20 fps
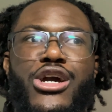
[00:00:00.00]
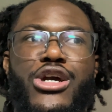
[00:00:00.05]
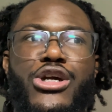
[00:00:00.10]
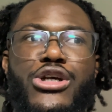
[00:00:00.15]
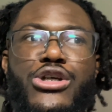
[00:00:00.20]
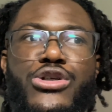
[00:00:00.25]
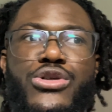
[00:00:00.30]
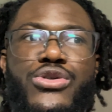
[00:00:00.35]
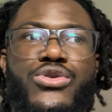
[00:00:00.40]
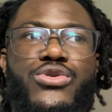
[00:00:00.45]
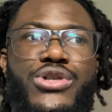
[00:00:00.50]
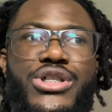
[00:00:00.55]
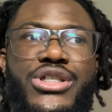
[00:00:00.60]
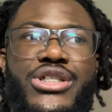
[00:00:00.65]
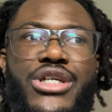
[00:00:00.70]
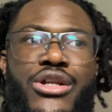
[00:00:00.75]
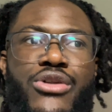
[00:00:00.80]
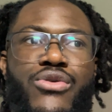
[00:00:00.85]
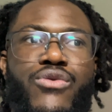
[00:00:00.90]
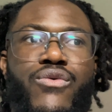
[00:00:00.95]
you
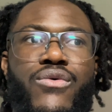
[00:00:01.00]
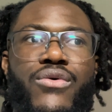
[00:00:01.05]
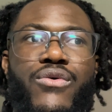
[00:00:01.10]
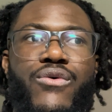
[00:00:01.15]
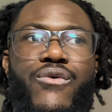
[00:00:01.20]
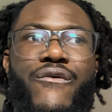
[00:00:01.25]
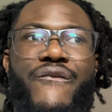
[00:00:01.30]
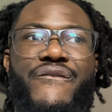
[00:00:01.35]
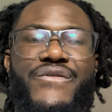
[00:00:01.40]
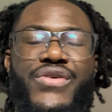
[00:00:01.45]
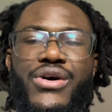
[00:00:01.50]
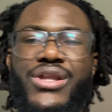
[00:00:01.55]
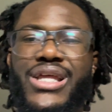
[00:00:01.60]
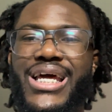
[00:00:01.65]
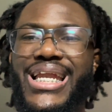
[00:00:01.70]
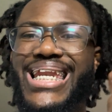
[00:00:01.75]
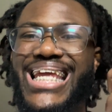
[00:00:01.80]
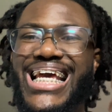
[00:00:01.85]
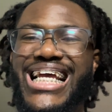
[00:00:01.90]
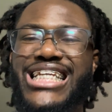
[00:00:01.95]
shouldn't feel the
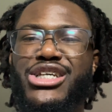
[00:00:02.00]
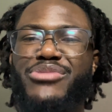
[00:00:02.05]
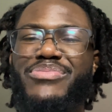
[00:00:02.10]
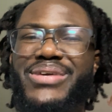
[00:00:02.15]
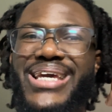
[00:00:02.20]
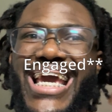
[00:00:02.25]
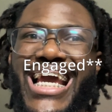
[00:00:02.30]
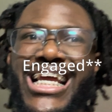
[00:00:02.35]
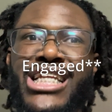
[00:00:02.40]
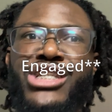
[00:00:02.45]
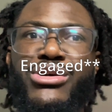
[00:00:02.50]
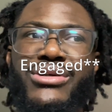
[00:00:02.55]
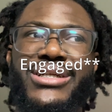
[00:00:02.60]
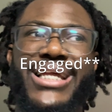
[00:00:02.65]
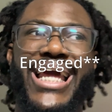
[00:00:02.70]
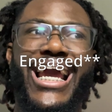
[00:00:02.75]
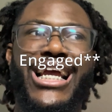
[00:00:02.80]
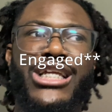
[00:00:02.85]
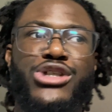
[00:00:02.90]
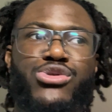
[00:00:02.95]
need to be
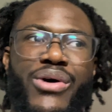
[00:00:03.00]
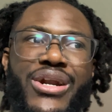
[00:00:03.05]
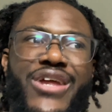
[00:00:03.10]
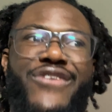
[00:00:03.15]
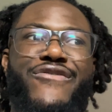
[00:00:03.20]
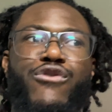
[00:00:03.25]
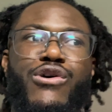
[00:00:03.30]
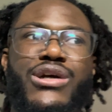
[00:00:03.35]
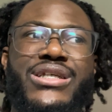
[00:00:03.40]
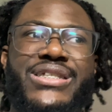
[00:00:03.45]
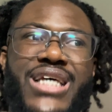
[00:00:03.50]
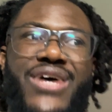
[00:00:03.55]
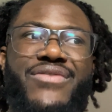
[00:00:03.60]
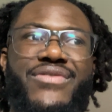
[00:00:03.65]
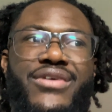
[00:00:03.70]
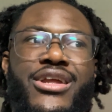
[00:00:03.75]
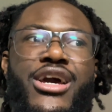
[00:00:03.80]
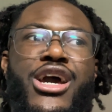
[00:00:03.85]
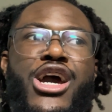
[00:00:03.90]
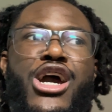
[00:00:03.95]
entertained
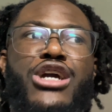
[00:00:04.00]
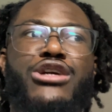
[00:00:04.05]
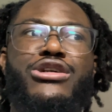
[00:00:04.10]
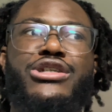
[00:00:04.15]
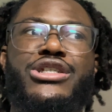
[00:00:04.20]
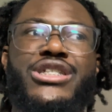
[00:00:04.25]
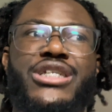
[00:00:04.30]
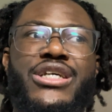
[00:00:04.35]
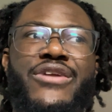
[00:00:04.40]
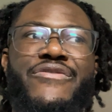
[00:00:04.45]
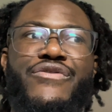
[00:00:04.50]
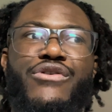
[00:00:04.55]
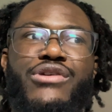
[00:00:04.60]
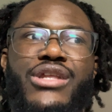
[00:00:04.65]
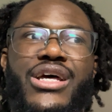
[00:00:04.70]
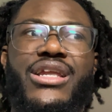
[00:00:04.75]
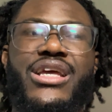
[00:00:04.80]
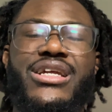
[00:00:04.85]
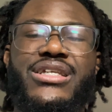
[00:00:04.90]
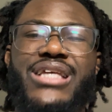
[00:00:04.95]
24-7. You shouldn't feel
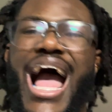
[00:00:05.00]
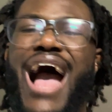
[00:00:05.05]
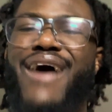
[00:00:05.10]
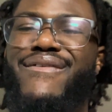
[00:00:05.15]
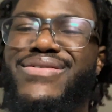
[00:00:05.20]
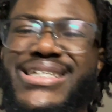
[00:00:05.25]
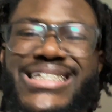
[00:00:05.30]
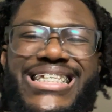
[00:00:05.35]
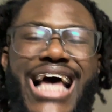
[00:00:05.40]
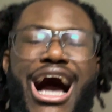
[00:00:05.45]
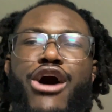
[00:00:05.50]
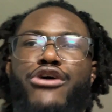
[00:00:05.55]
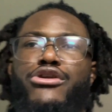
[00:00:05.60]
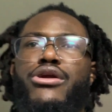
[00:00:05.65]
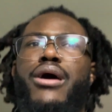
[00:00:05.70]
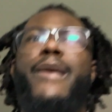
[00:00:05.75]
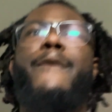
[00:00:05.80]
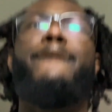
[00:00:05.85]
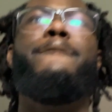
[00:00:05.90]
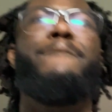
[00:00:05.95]
the need to have sound
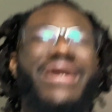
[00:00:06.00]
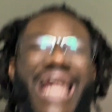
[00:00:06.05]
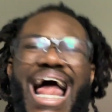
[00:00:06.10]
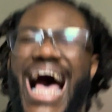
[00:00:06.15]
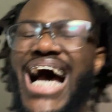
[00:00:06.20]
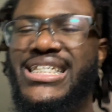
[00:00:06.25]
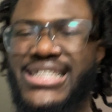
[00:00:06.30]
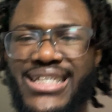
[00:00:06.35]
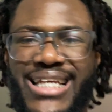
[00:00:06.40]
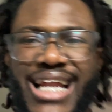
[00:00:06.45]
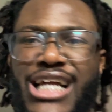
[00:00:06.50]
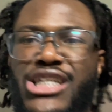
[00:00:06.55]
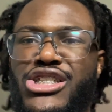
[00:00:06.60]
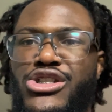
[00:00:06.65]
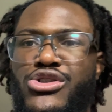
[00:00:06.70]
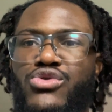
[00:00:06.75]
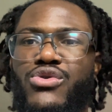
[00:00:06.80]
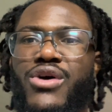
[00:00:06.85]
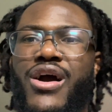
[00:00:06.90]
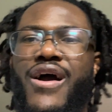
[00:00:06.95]
blasted at
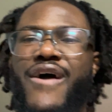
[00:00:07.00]
you,